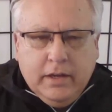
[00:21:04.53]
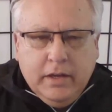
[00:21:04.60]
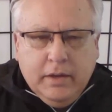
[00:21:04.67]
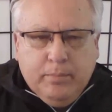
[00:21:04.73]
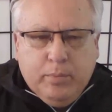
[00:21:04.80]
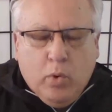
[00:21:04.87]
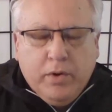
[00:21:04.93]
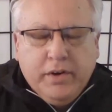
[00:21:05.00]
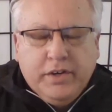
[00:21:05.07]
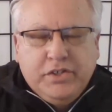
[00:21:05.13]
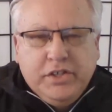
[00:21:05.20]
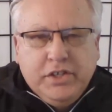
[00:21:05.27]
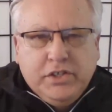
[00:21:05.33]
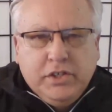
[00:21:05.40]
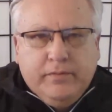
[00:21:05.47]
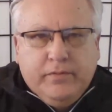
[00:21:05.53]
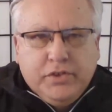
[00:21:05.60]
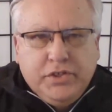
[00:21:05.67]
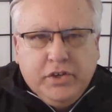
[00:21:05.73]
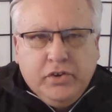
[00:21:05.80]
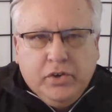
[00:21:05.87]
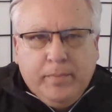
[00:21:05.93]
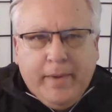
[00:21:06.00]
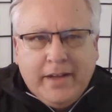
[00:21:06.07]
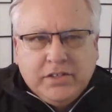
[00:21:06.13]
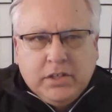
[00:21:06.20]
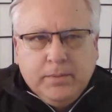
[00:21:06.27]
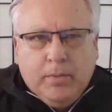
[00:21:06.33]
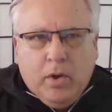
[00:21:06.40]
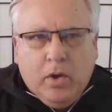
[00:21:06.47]
important decision for Citadel
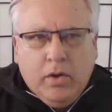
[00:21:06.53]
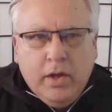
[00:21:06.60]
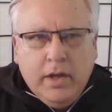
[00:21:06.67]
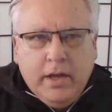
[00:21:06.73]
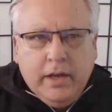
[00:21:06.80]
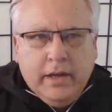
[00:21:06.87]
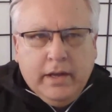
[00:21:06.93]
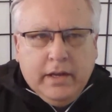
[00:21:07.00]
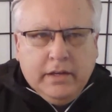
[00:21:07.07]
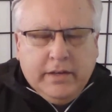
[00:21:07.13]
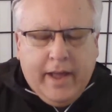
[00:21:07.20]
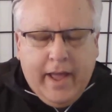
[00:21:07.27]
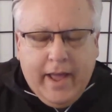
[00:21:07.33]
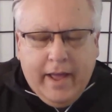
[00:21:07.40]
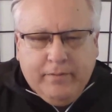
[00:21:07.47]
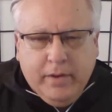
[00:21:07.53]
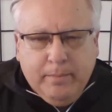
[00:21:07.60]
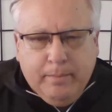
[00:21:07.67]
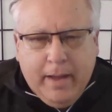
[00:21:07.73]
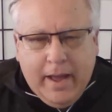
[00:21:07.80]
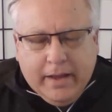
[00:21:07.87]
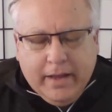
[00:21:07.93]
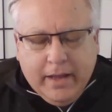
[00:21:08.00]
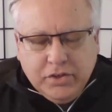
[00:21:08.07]
basketball to have him back.